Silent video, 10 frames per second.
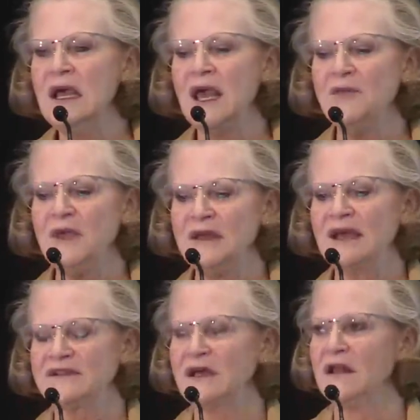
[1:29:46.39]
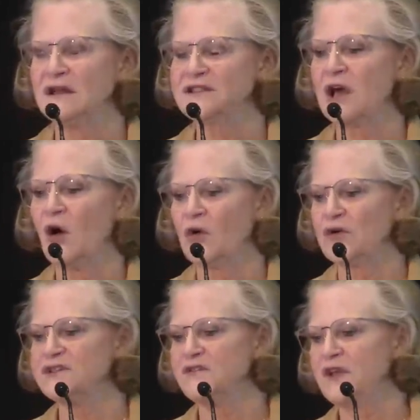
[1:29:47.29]
and may not tell us how
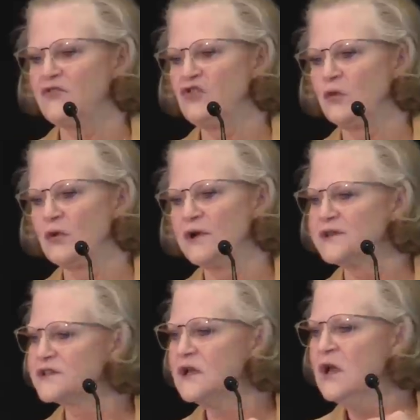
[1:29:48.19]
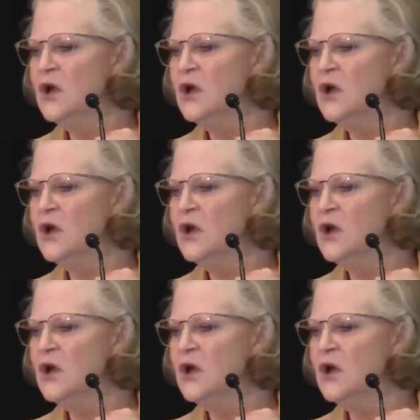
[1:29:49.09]
aggressive that tumor is.